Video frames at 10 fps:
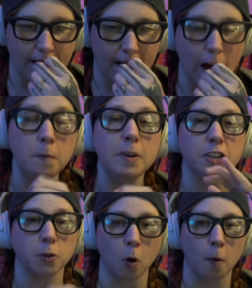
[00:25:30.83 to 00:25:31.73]
I'm going to
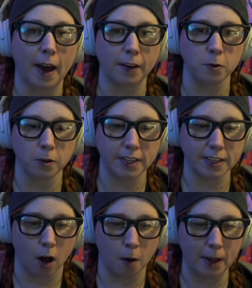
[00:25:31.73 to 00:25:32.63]
scroll back through these
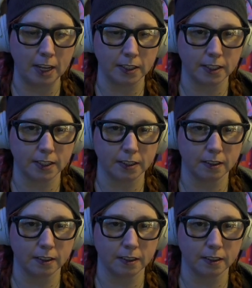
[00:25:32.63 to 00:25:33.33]
comments.